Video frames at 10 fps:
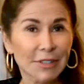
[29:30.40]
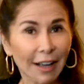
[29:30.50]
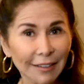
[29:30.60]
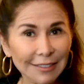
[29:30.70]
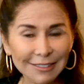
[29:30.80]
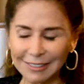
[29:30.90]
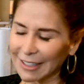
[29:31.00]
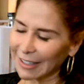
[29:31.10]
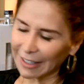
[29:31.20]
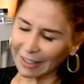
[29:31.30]
done.
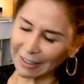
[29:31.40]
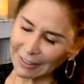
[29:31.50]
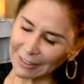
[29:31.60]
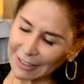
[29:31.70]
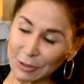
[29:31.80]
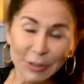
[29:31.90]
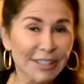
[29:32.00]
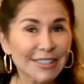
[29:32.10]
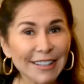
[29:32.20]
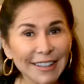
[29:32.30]
And as you
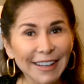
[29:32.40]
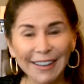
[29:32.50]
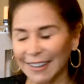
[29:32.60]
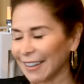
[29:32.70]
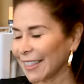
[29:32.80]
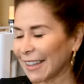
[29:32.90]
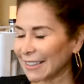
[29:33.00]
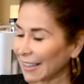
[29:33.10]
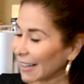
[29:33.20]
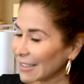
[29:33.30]
can see,
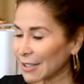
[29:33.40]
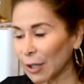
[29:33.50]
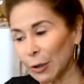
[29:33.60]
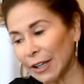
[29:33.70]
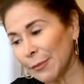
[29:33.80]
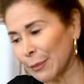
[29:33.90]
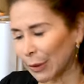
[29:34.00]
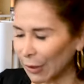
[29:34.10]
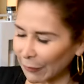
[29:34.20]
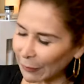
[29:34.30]
Daniela is glowing,
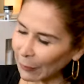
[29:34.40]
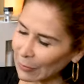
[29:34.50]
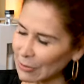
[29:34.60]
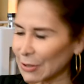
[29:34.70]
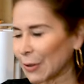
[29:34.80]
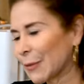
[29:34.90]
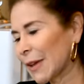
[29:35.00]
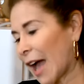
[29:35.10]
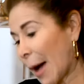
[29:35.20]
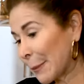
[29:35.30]
beautiful. She's gonna
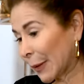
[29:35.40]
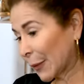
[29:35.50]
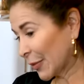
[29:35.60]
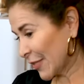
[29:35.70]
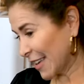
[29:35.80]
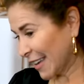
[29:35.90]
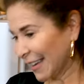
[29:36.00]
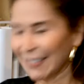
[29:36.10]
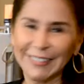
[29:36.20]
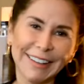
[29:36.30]
be happy with
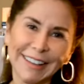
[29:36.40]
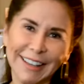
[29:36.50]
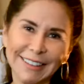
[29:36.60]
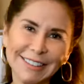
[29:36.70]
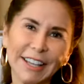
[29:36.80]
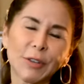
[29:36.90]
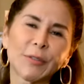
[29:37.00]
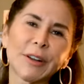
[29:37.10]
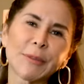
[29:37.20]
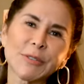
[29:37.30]
me. Thank you
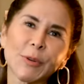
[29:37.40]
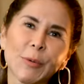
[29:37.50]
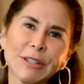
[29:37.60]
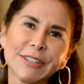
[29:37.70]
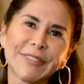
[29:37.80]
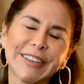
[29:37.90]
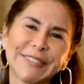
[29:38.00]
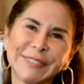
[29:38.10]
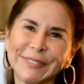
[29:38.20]
very much for watching me.